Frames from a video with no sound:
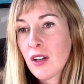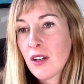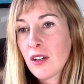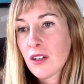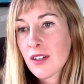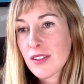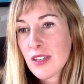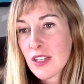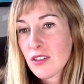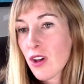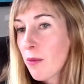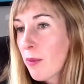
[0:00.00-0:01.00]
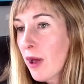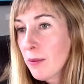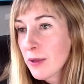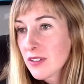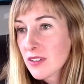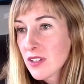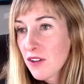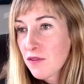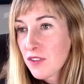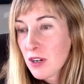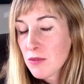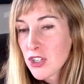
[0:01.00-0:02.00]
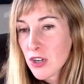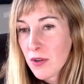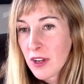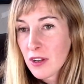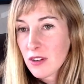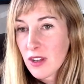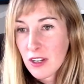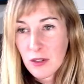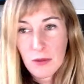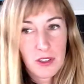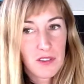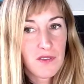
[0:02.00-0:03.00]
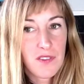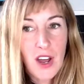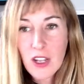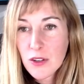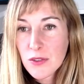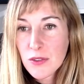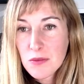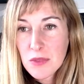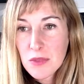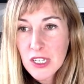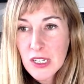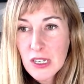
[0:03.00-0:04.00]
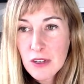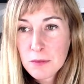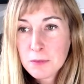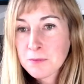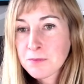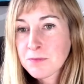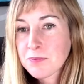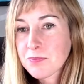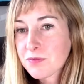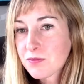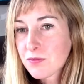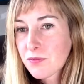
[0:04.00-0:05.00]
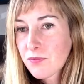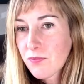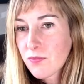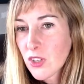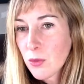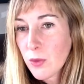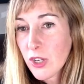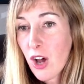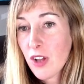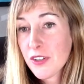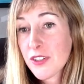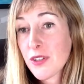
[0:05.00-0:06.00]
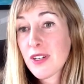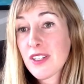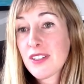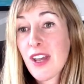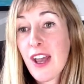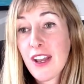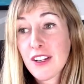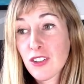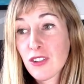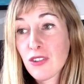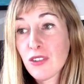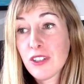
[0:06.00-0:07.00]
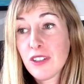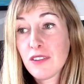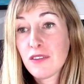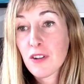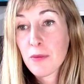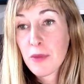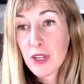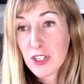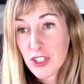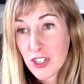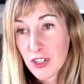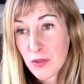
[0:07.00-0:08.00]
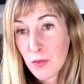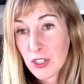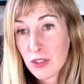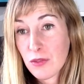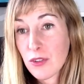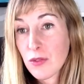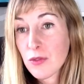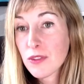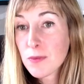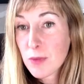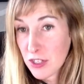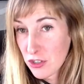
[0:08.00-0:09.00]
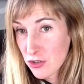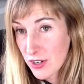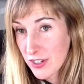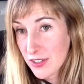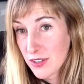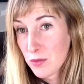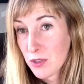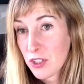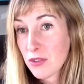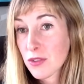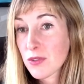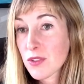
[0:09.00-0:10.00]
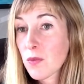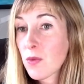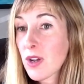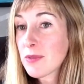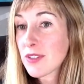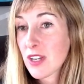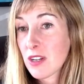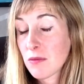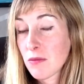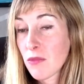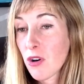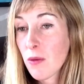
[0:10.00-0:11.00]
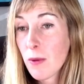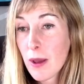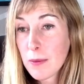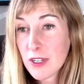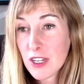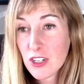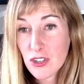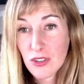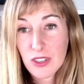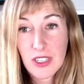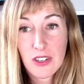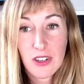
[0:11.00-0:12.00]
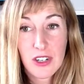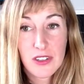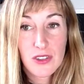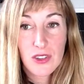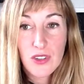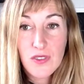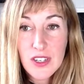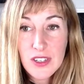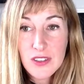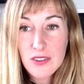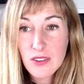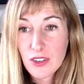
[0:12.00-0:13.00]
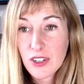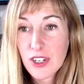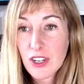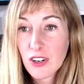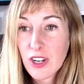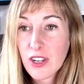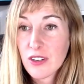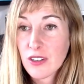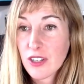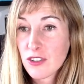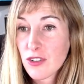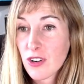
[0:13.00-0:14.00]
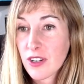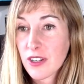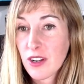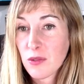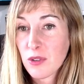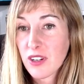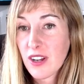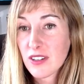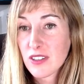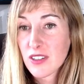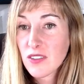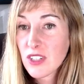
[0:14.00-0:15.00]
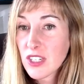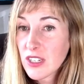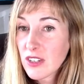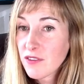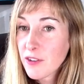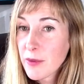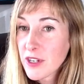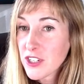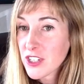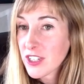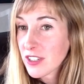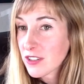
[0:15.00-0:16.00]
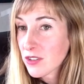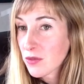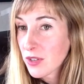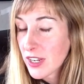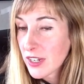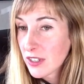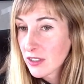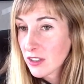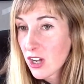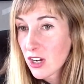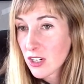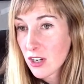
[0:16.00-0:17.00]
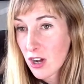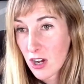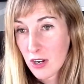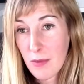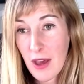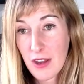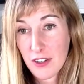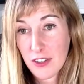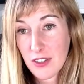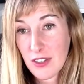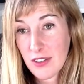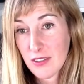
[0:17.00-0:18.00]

Because that's all public stuff that I'm showing anyone that follows me. We also get technical information when you use Pinterest. When you use a website, a mobile application, or the internet service, certain internet and electronic network activity information gets created and logged automatically.